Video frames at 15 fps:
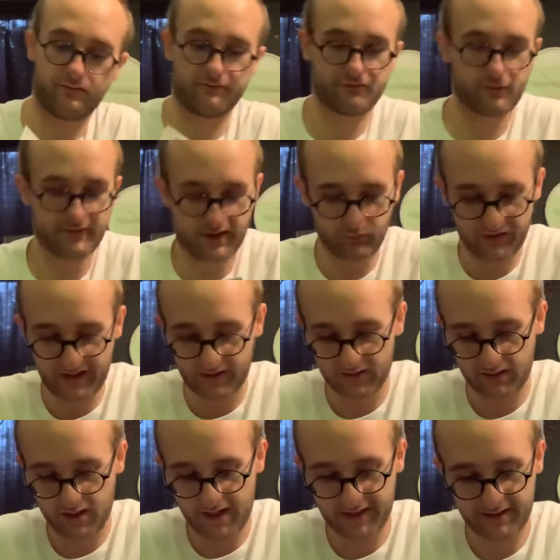told me I rant a
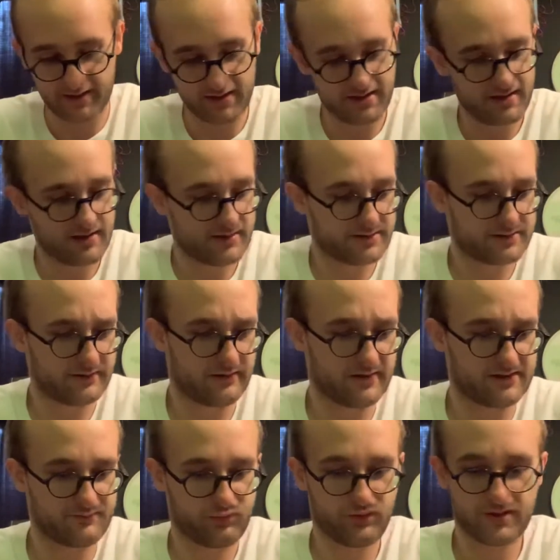lot. So that's
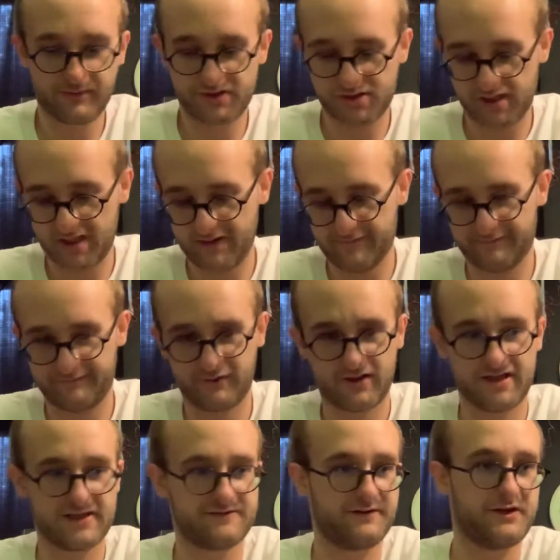pretty much it for
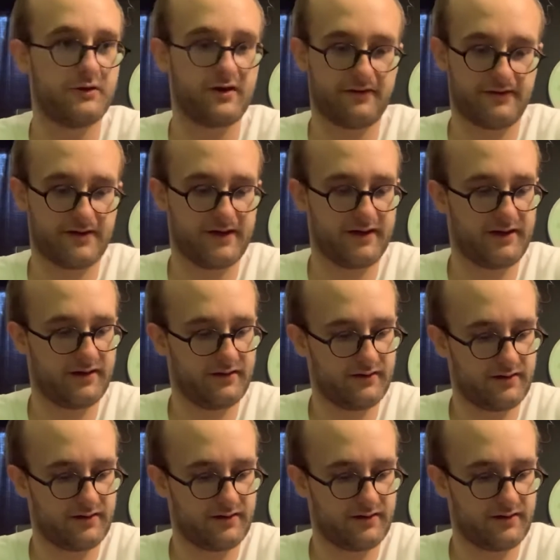today's video, I think.